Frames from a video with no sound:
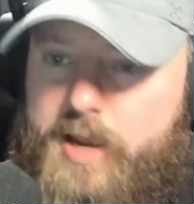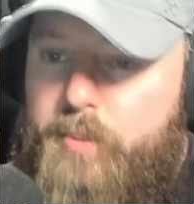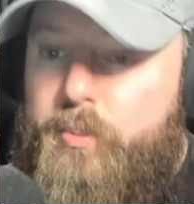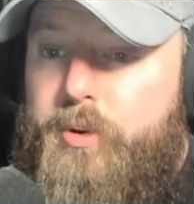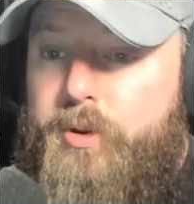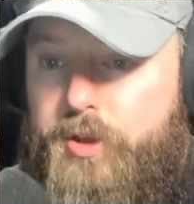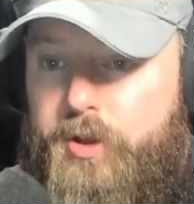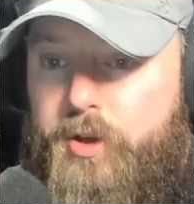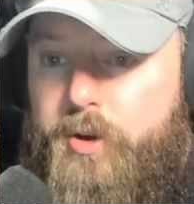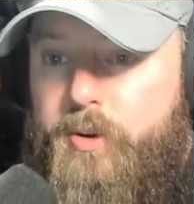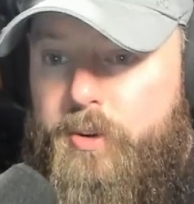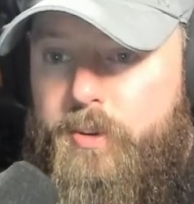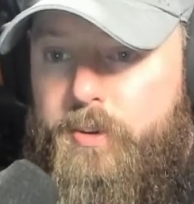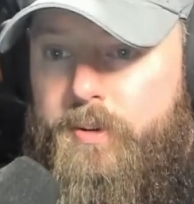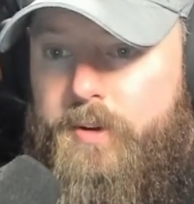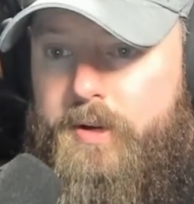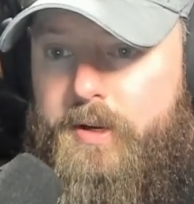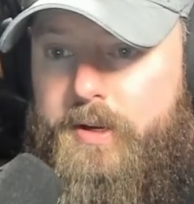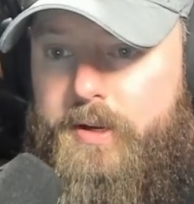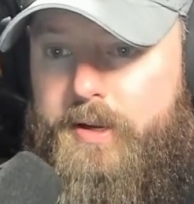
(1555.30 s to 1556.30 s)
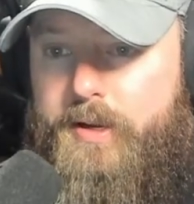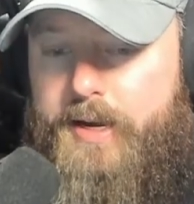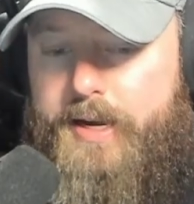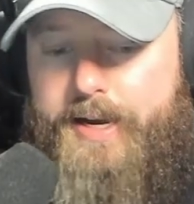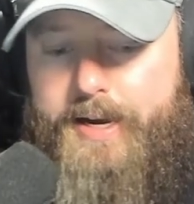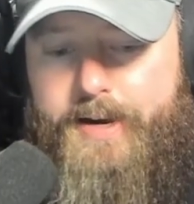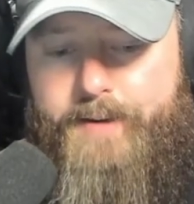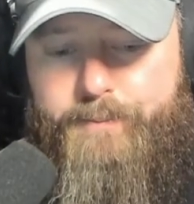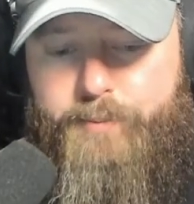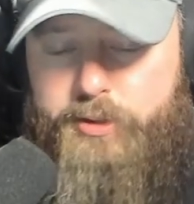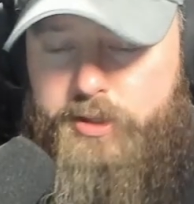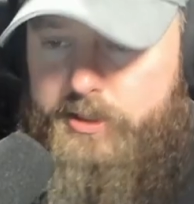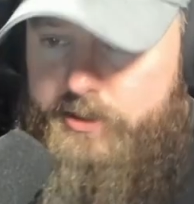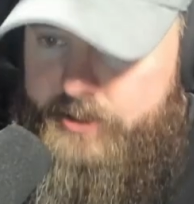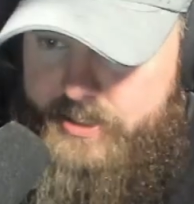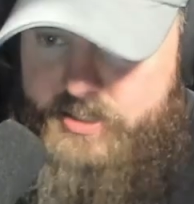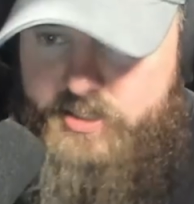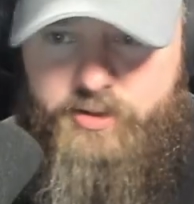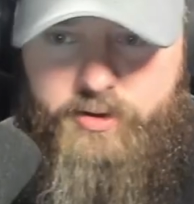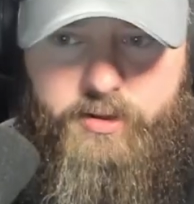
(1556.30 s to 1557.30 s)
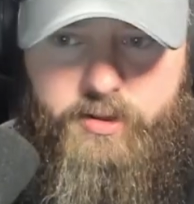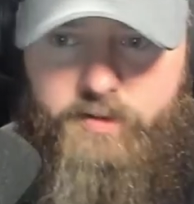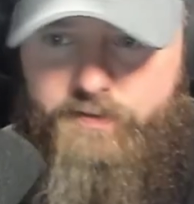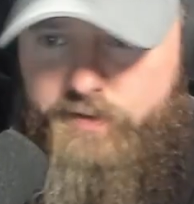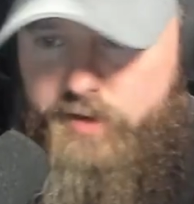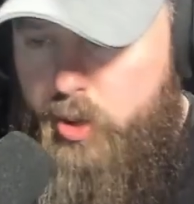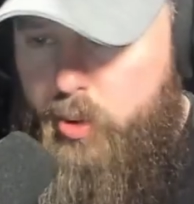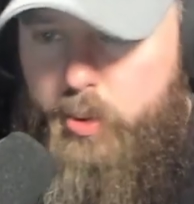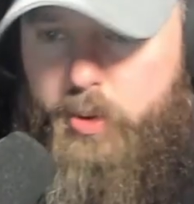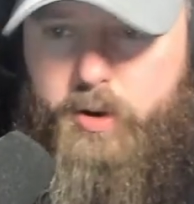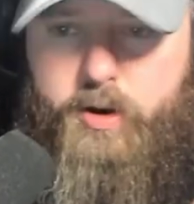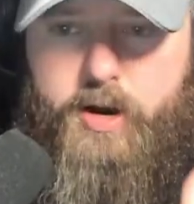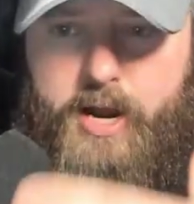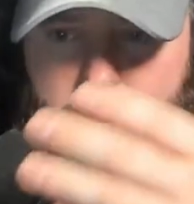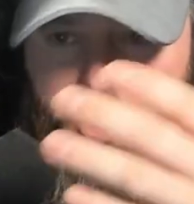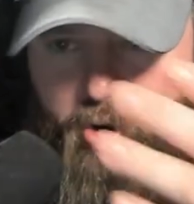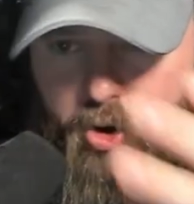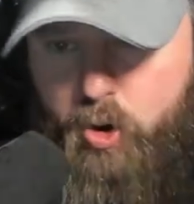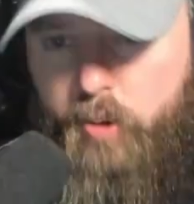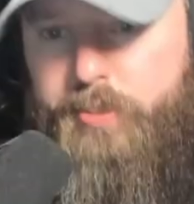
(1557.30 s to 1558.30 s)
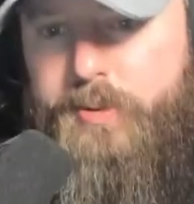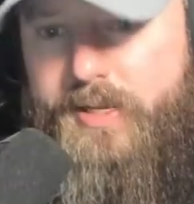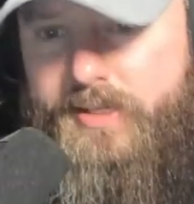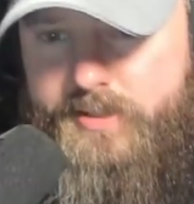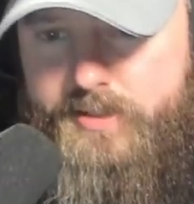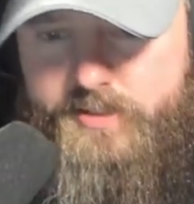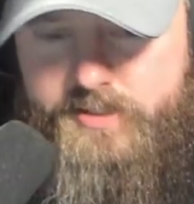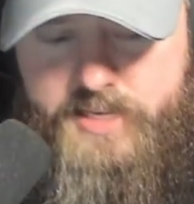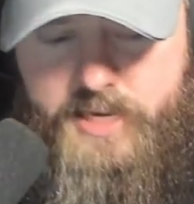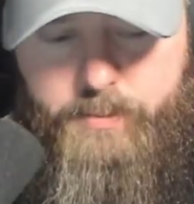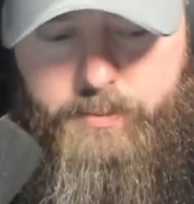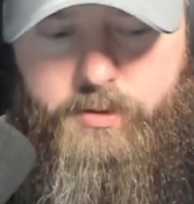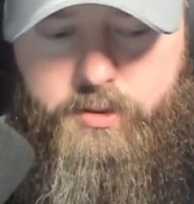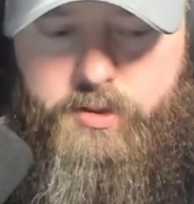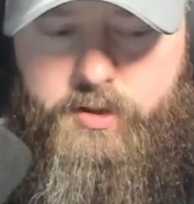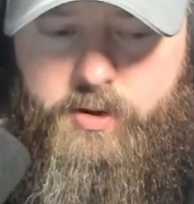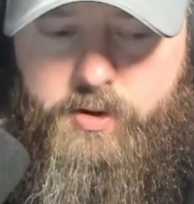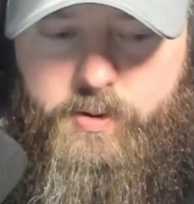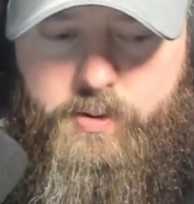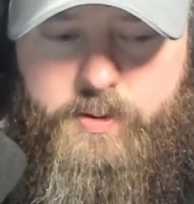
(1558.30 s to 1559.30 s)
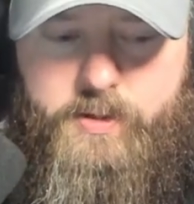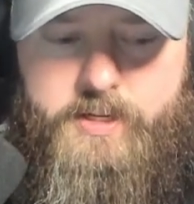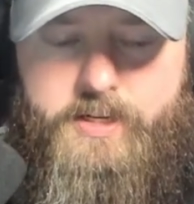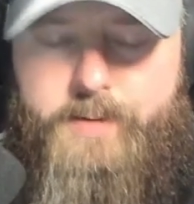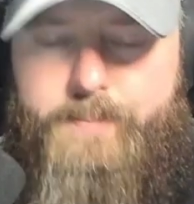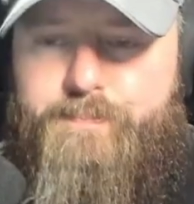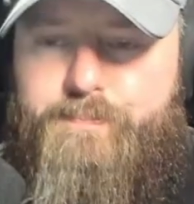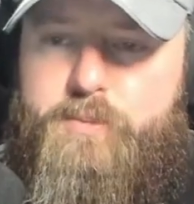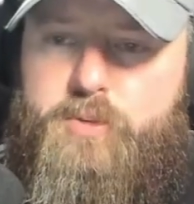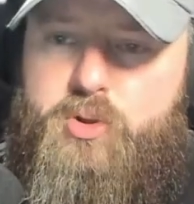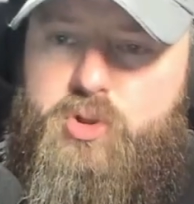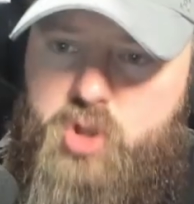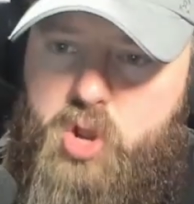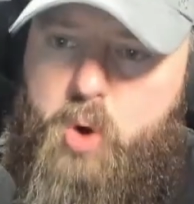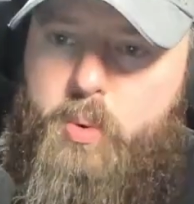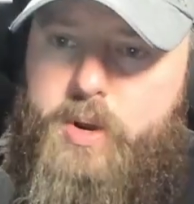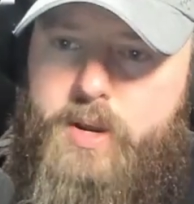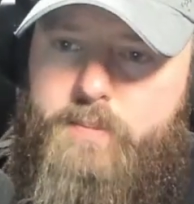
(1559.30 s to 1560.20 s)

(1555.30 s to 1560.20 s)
with you, with the listener, the viewer. I hope that's the same with you. Knowing